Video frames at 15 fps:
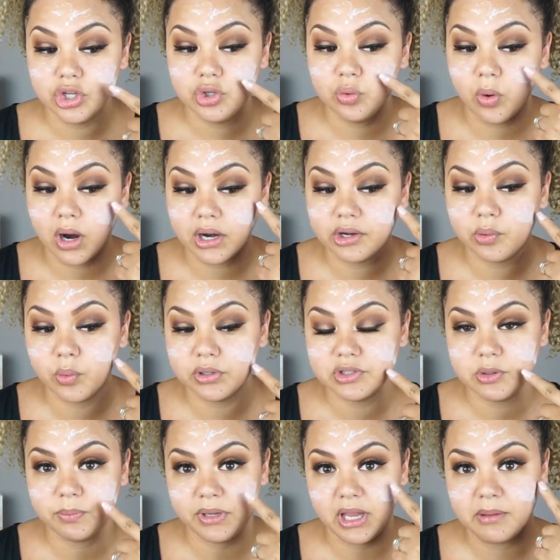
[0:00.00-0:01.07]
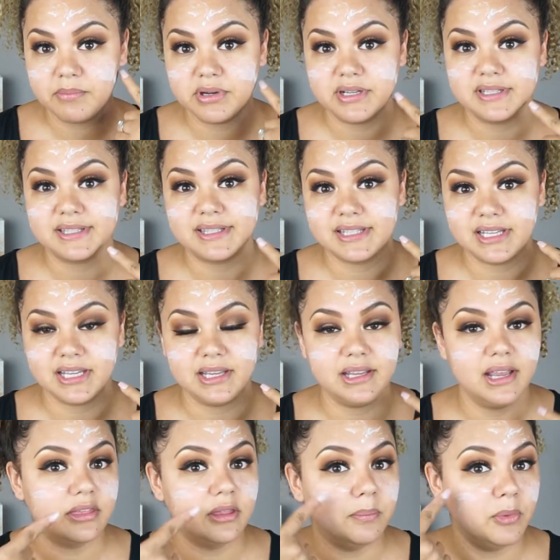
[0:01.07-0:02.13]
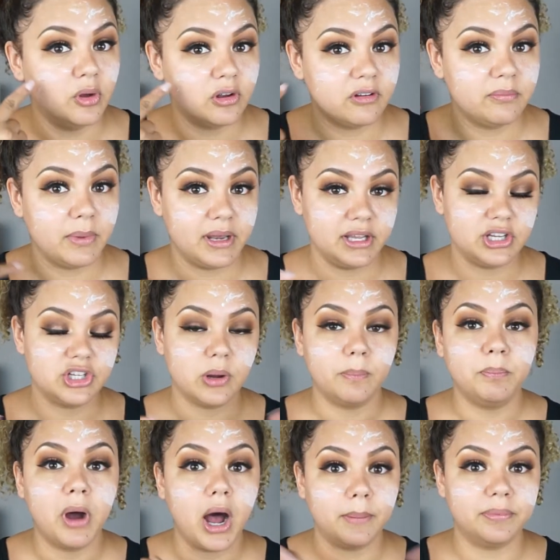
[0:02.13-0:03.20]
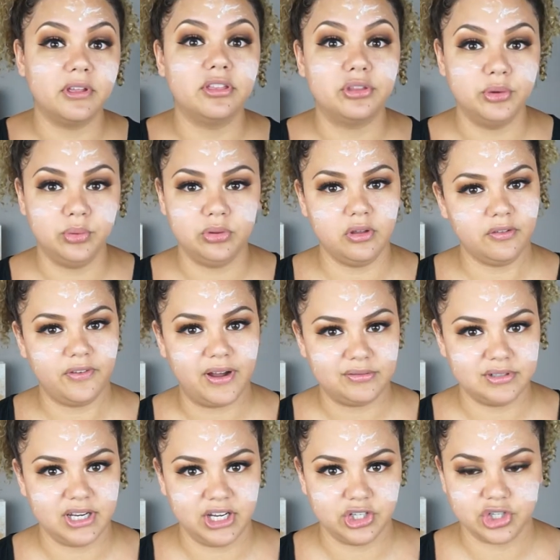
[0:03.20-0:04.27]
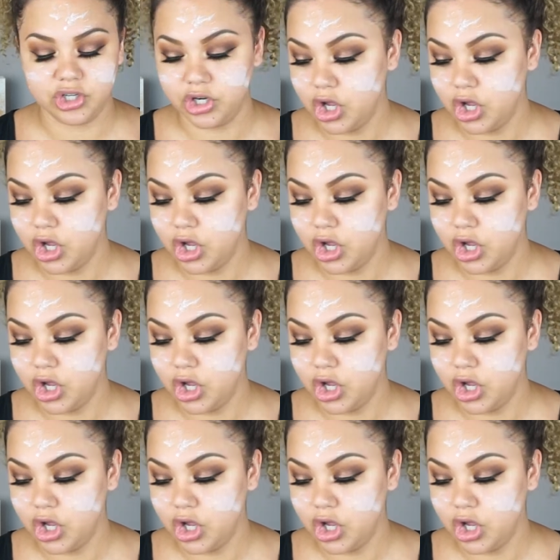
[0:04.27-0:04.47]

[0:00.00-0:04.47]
you are going to be able to see the Milk of Magnesia pop through the foundation.